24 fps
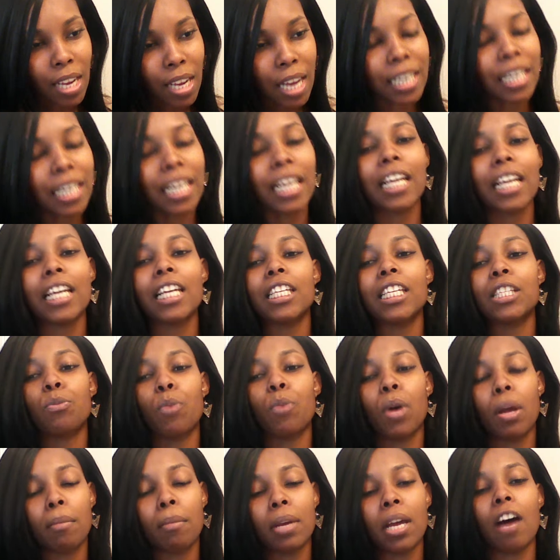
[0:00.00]
These
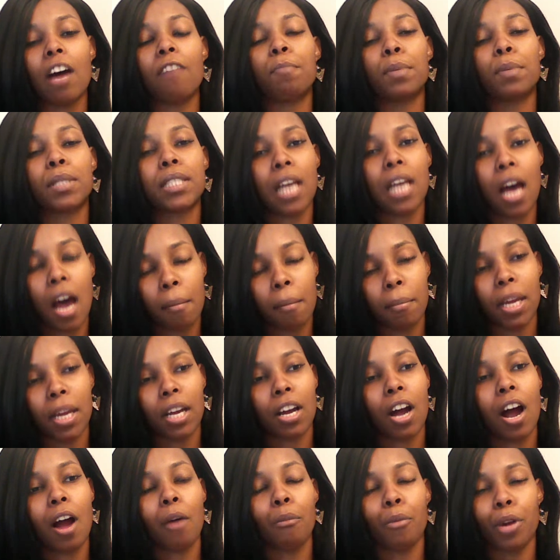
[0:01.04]
women of
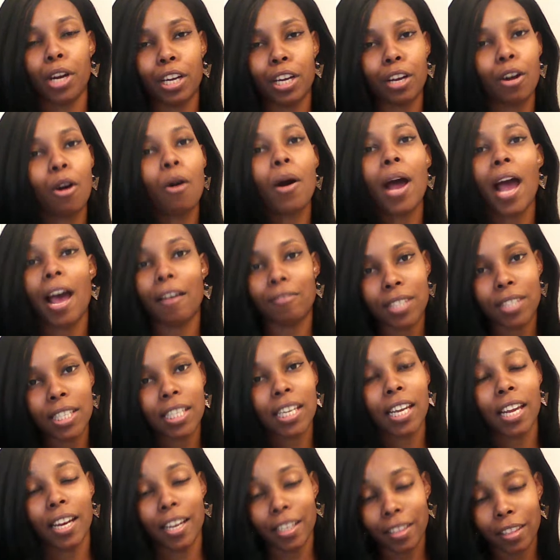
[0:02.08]
Potomac are really gonna have to
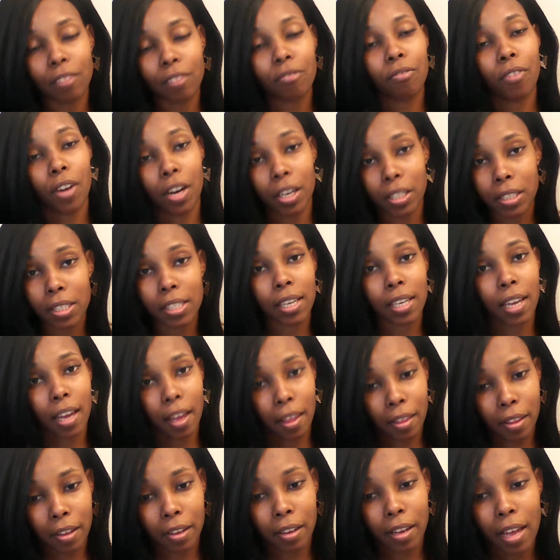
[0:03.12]
get it the fuck
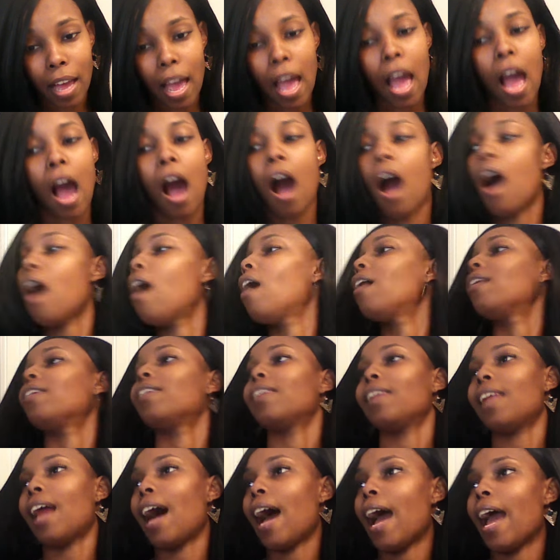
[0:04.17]
together.
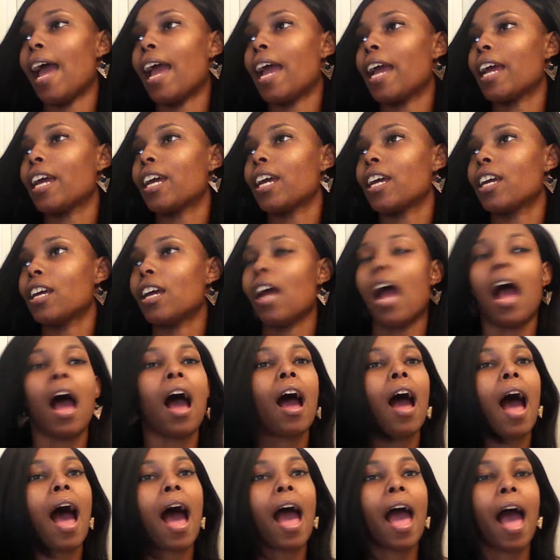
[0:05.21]
Like,
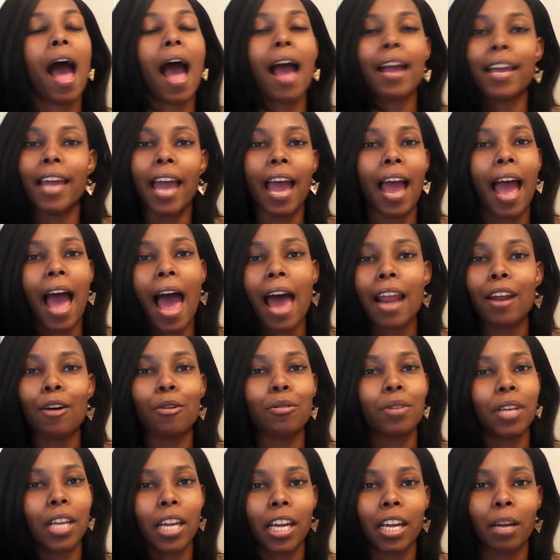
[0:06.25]
I can't I
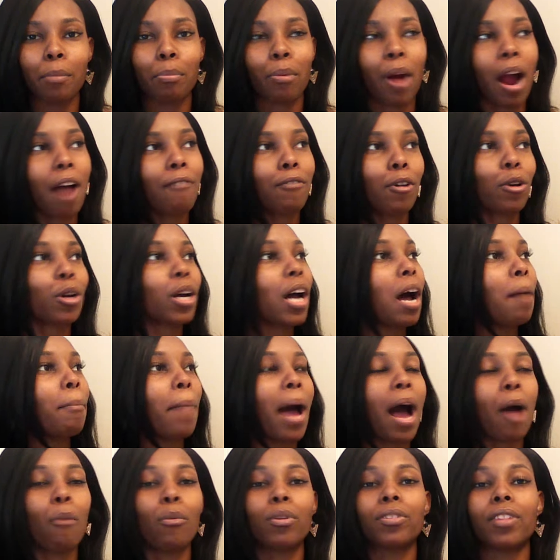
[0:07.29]
don't need Bravo to come
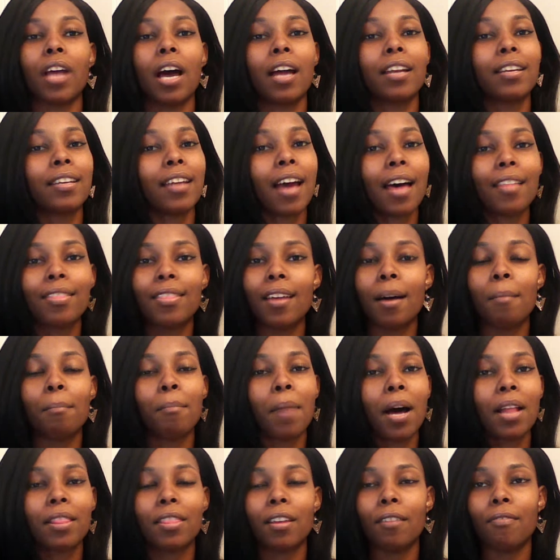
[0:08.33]
out with another
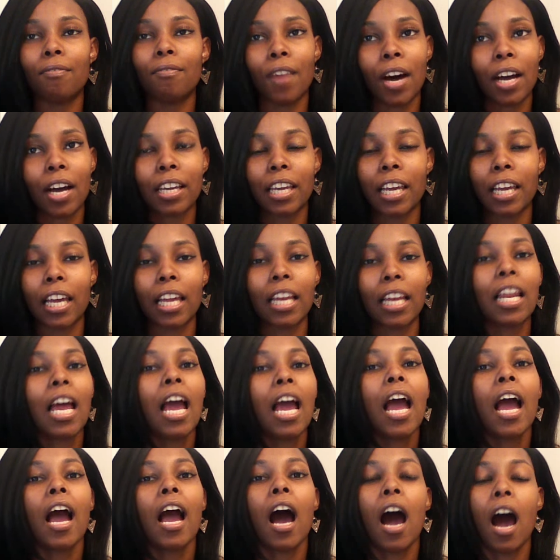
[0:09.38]
motherfucking
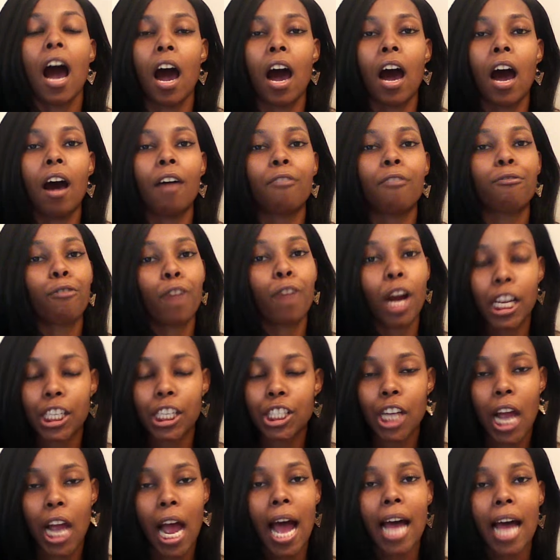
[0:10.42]
uh
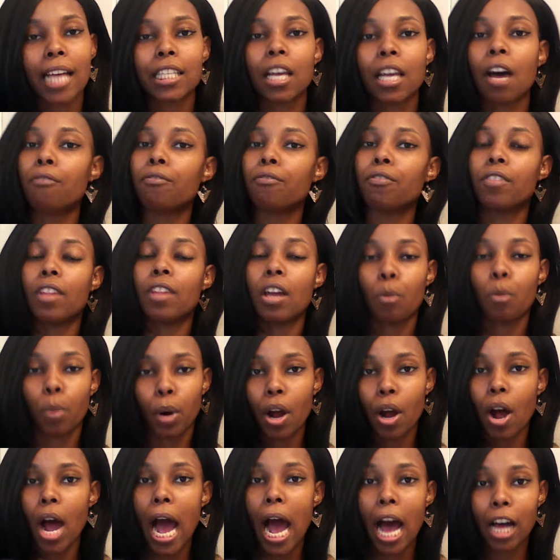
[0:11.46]
franchise of the
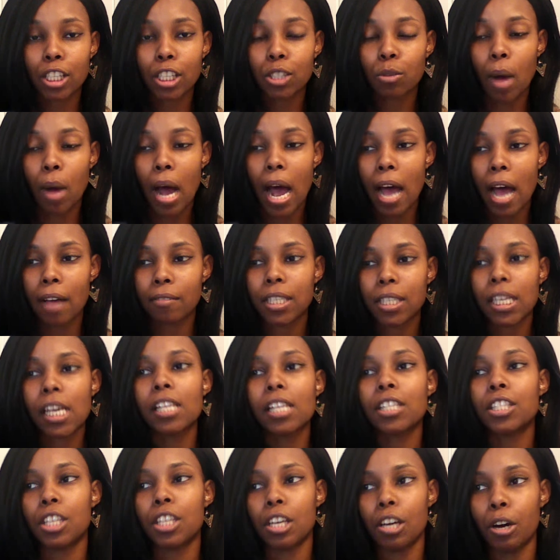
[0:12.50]
Real Housewives
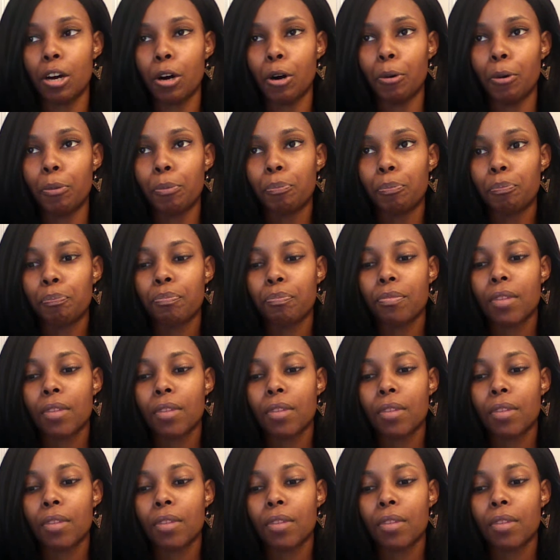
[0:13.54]
until